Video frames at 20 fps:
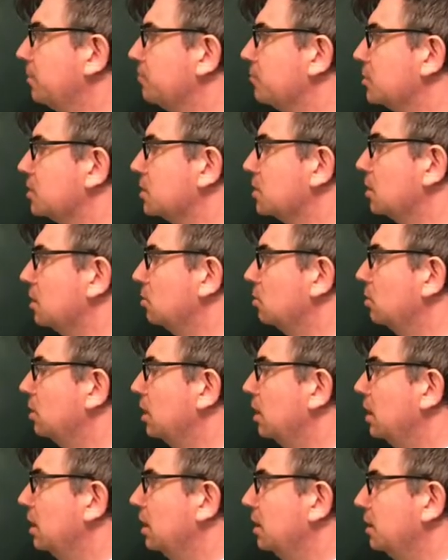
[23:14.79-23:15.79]
So
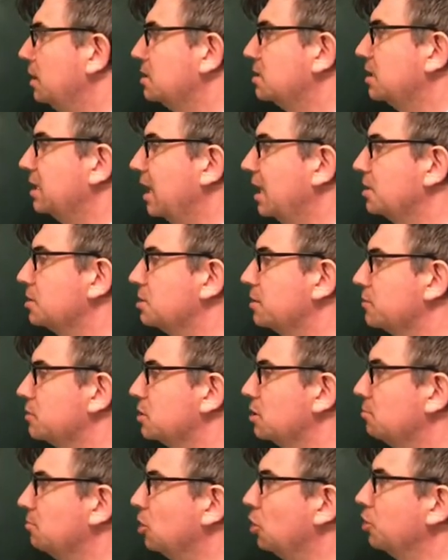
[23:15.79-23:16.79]
these are the ages of
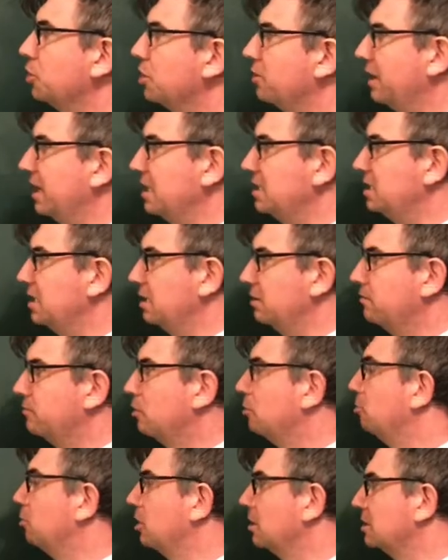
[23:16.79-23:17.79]
some under 18
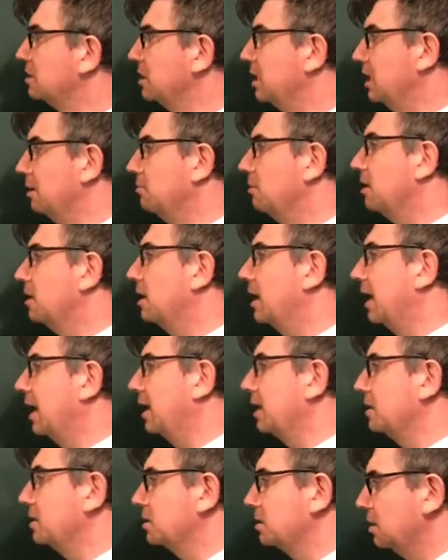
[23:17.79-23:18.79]
football team,
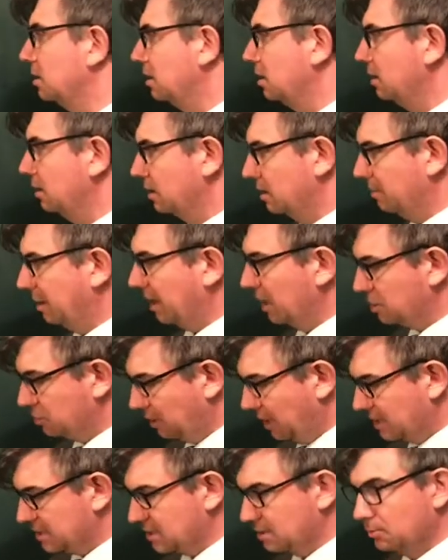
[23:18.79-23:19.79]
and the manager
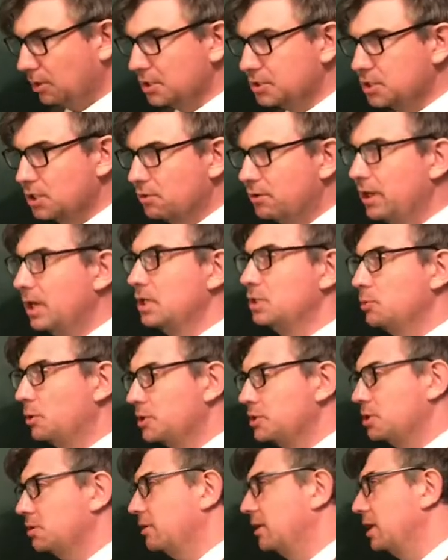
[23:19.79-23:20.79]
asked him, what's your age,
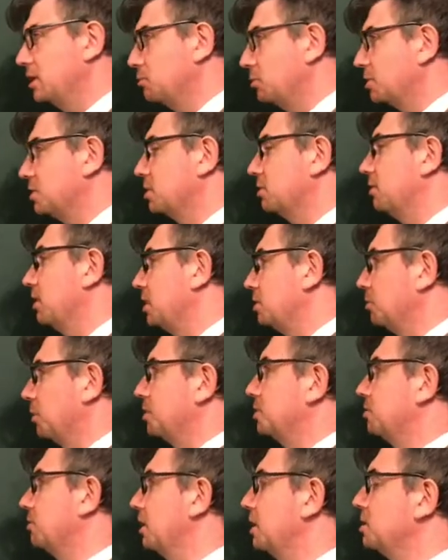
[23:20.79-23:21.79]
what's your age, what's your age, what's
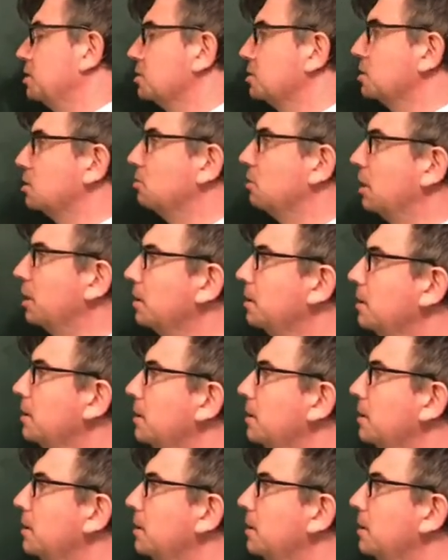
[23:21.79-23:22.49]
your age, and so on.